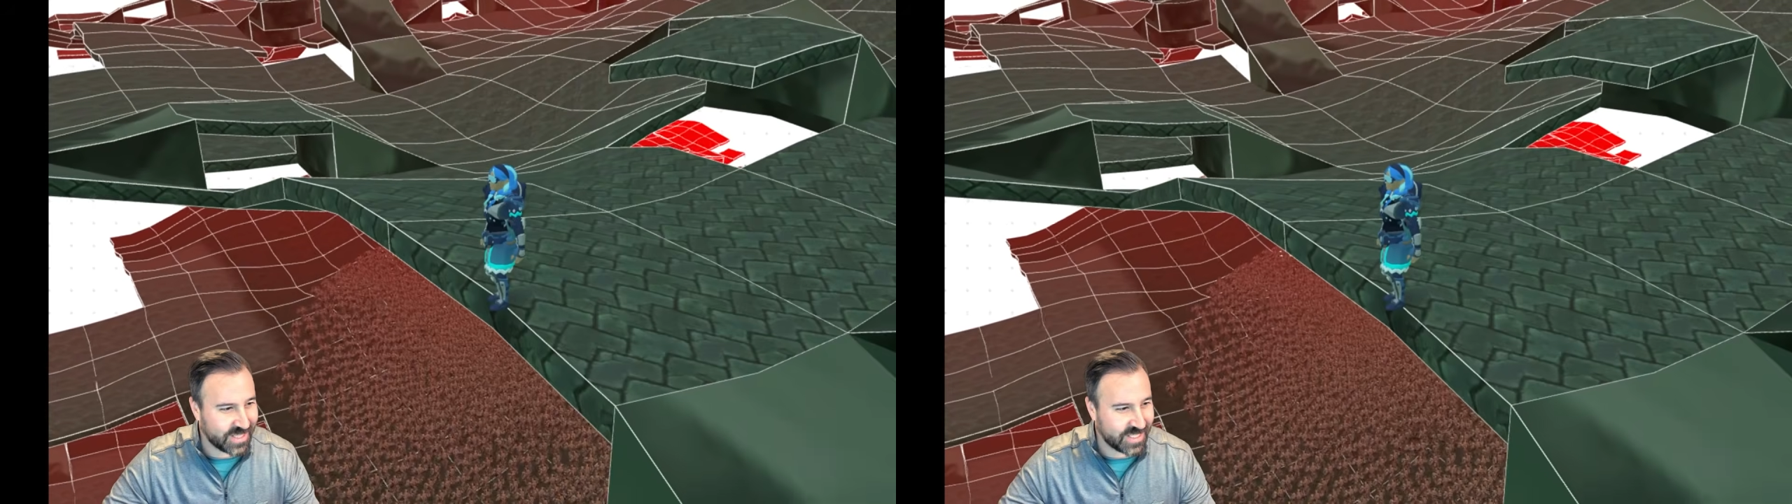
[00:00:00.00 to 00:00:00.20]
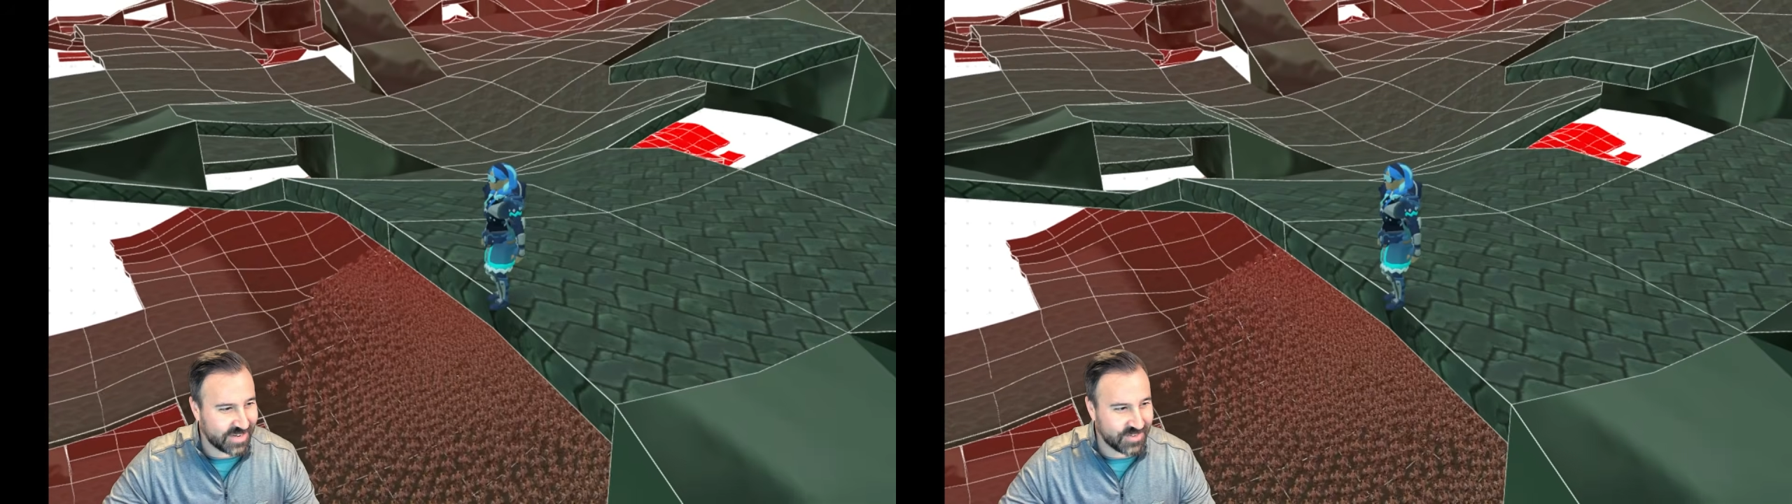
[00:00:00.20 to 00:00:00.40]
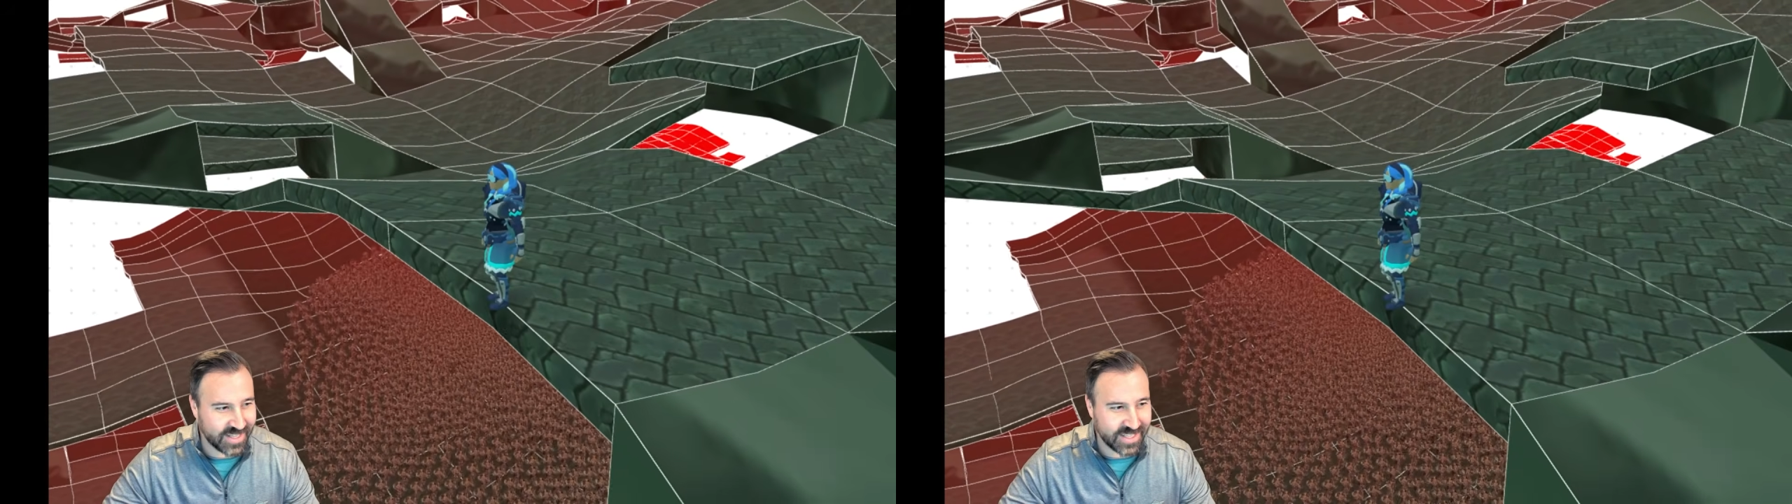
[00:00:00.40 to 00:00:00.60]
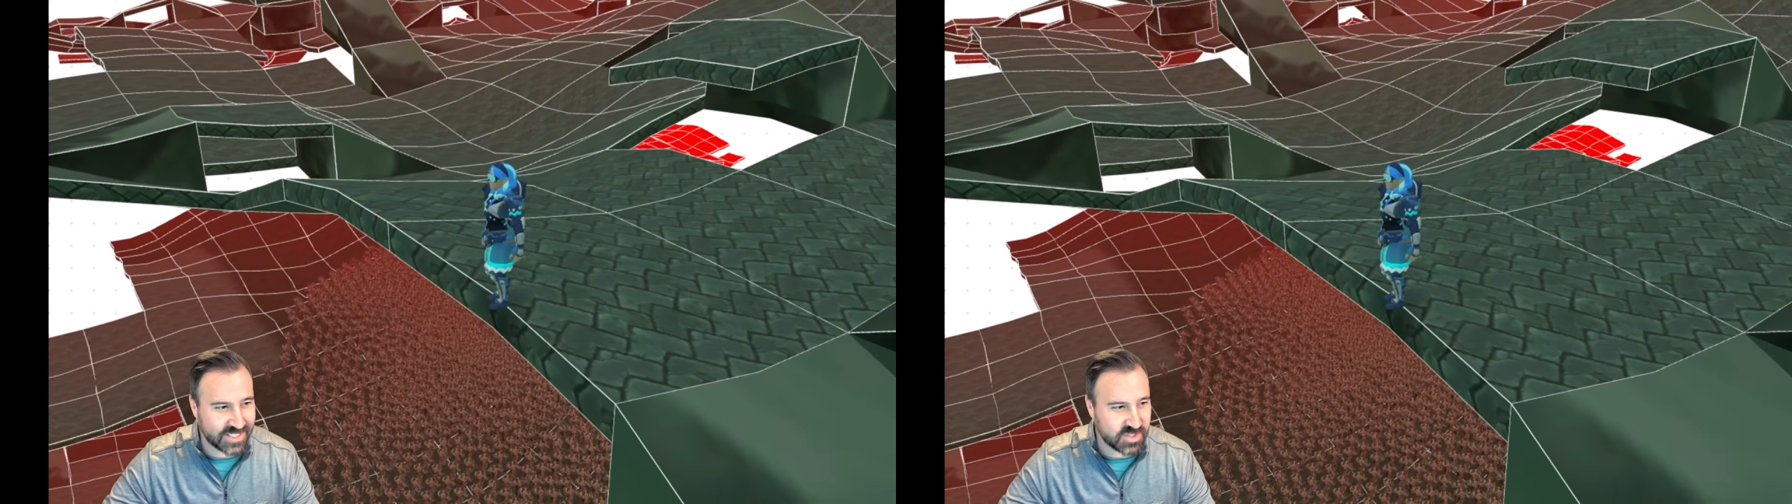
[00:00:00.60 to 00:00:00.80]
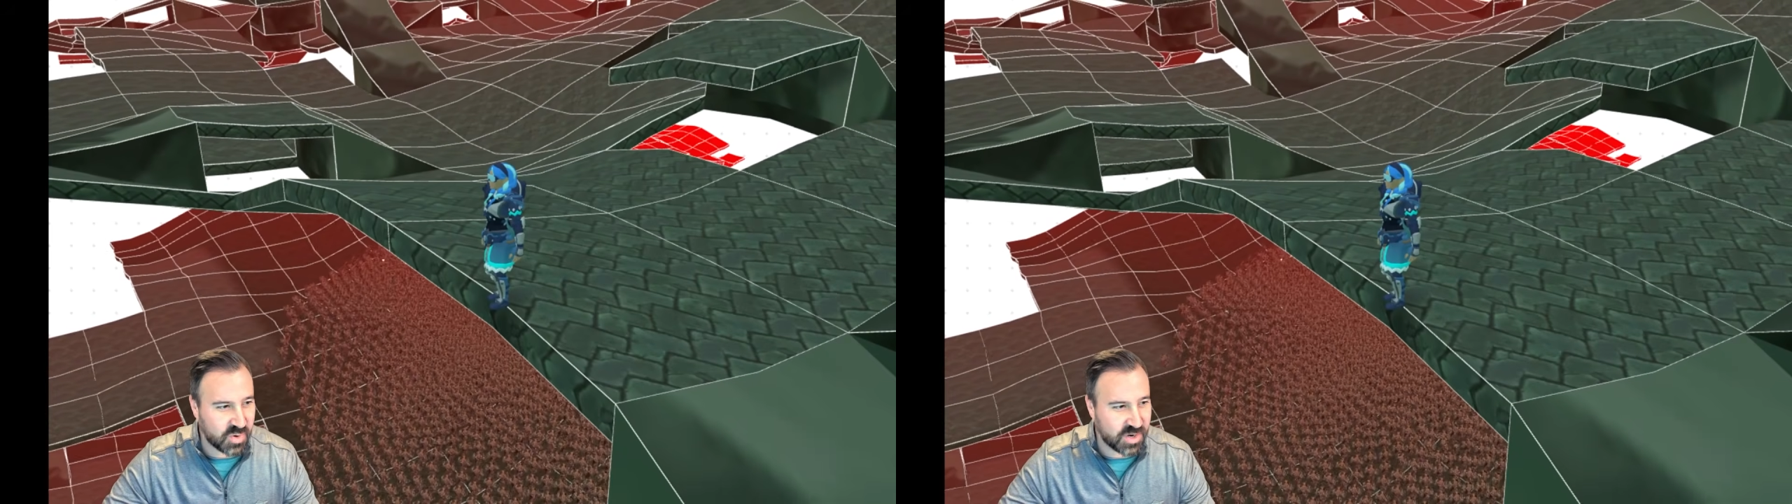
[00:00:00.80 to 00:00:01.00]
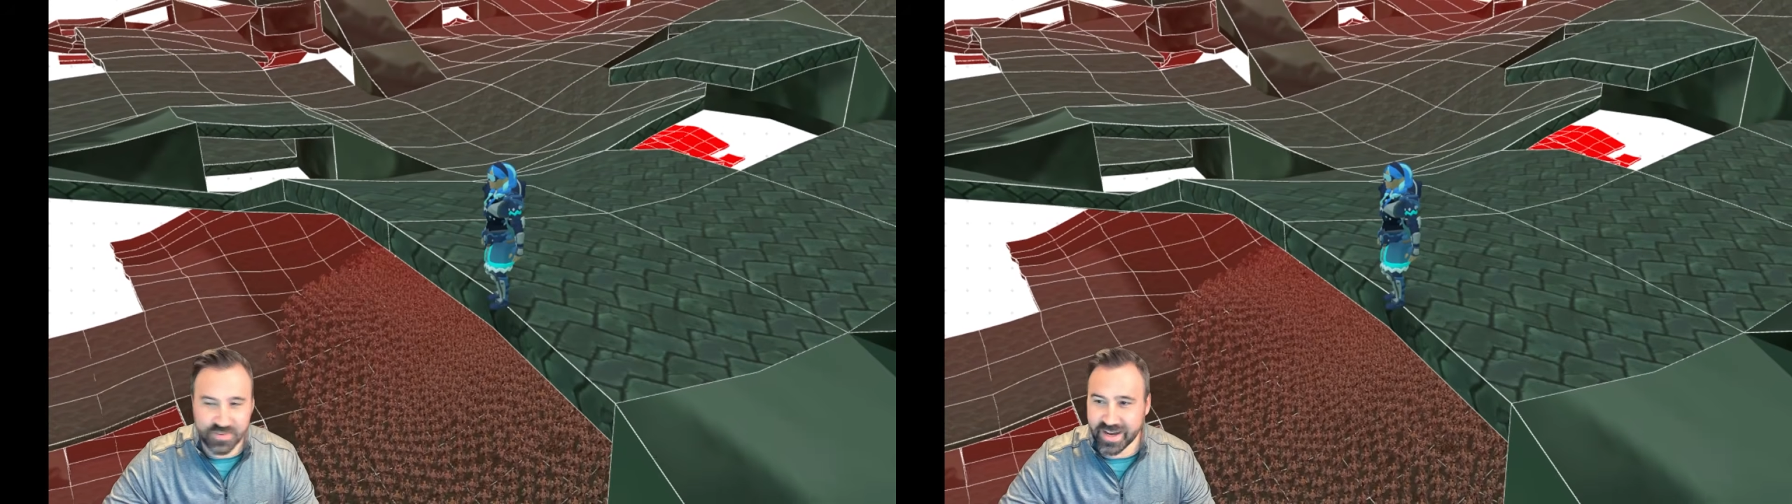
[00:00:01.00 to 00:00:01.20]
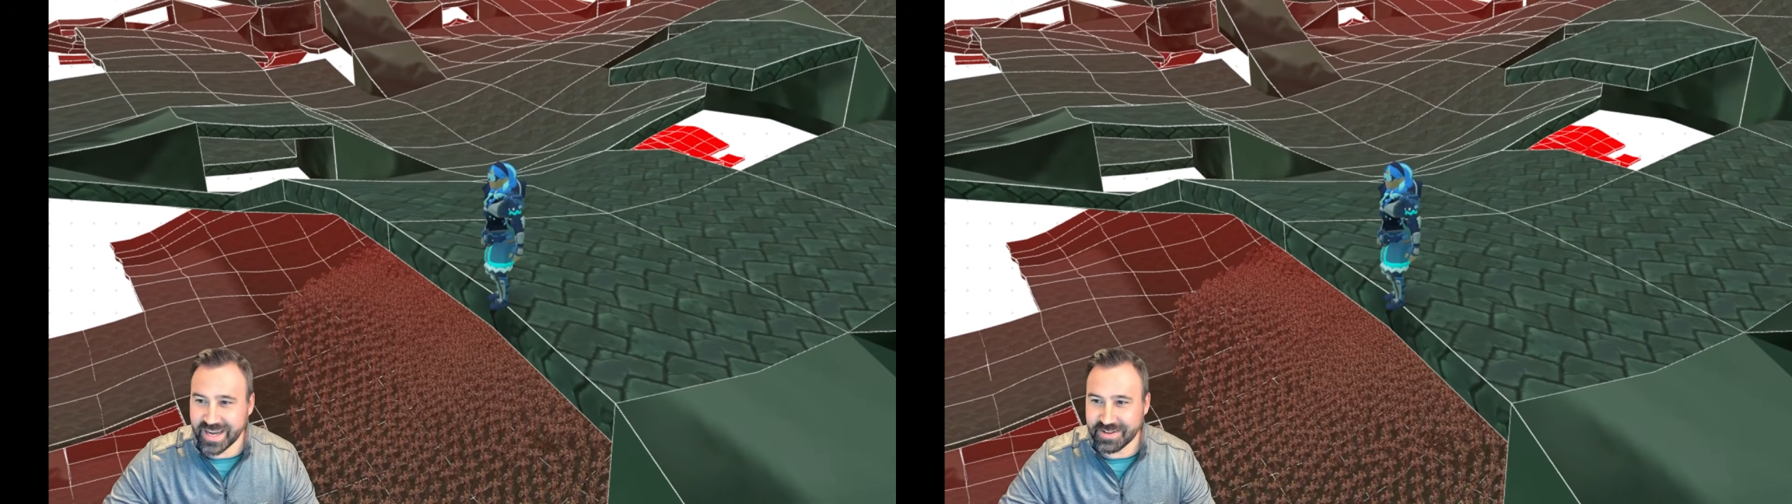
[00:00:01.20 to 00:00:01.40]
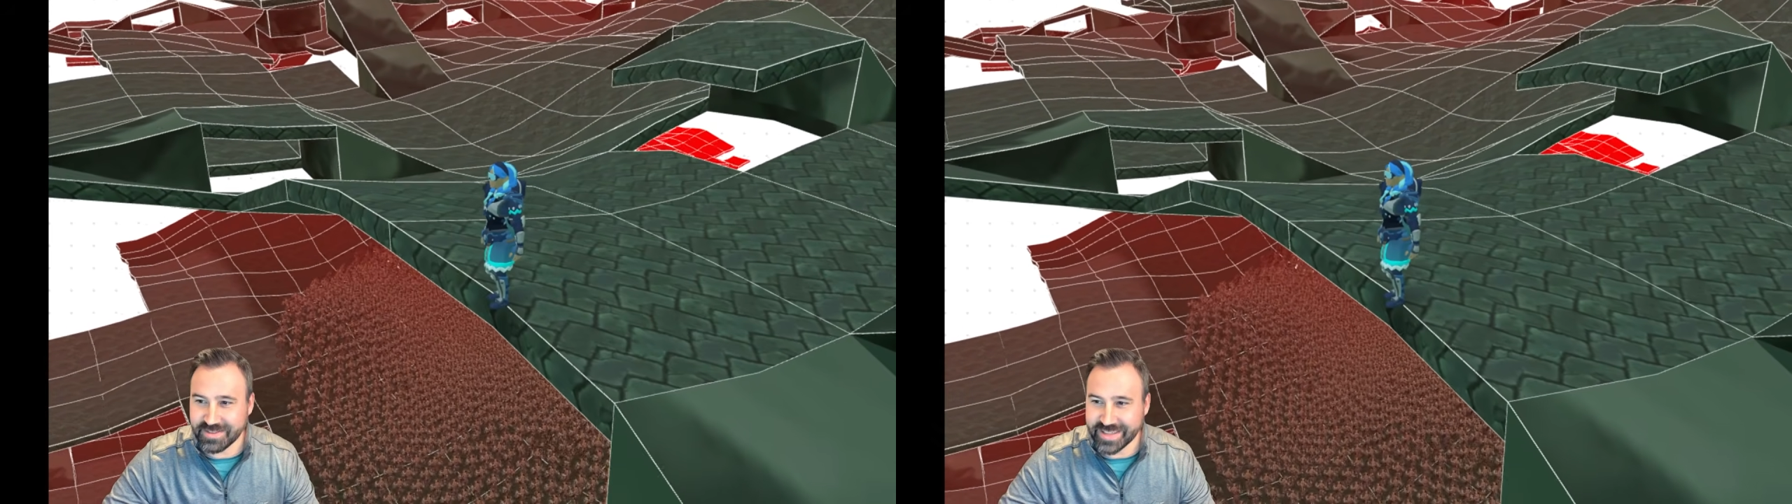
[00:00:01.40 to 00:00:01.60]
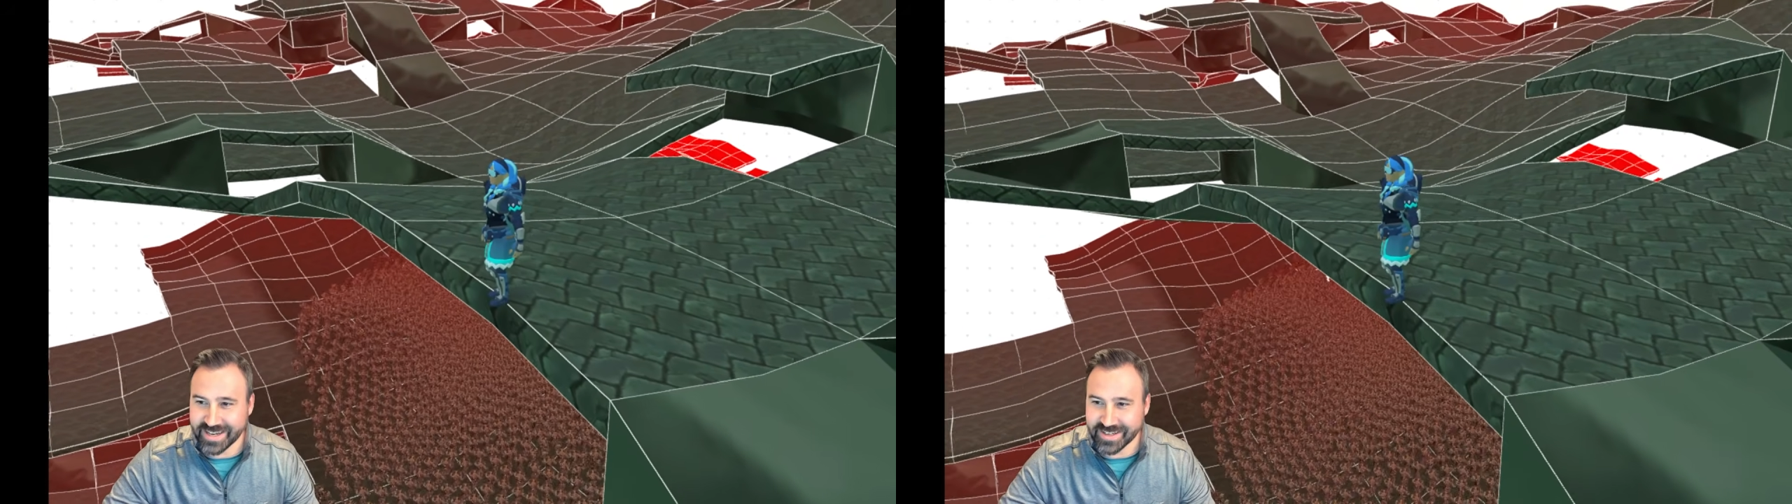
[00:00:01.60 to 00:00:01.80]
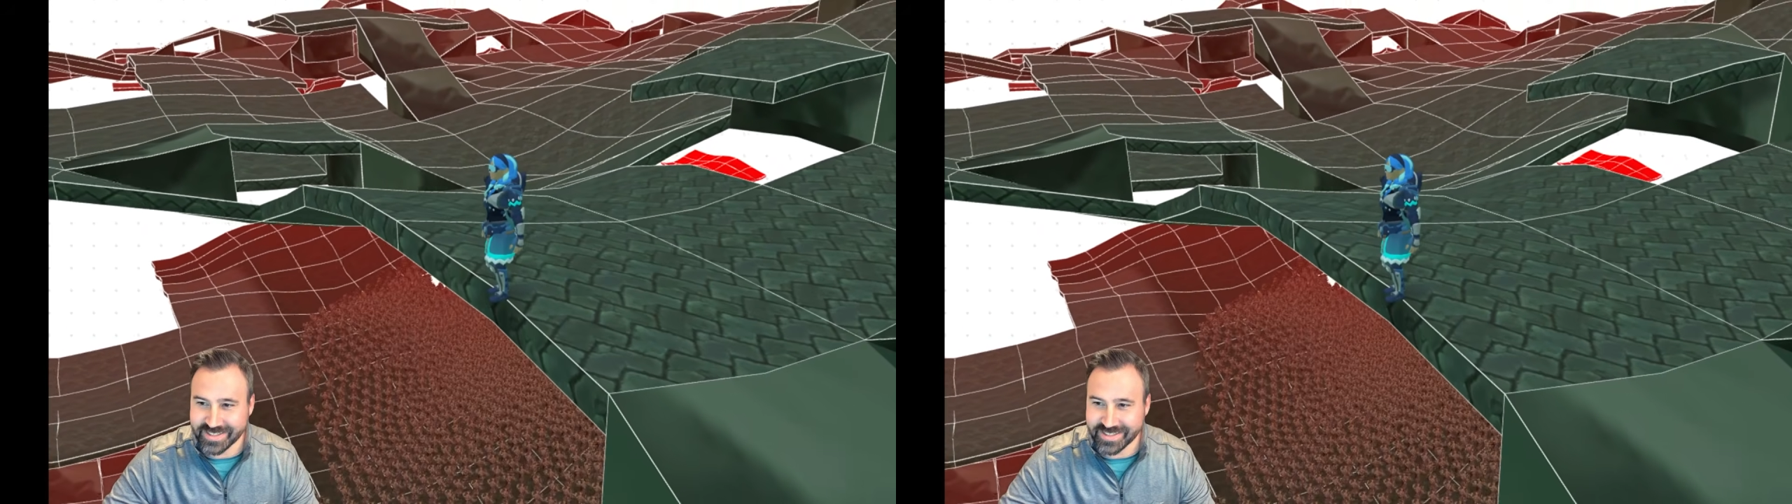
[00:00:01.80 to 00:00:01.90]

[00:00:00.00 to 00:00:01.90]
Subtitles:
I've got like 25,000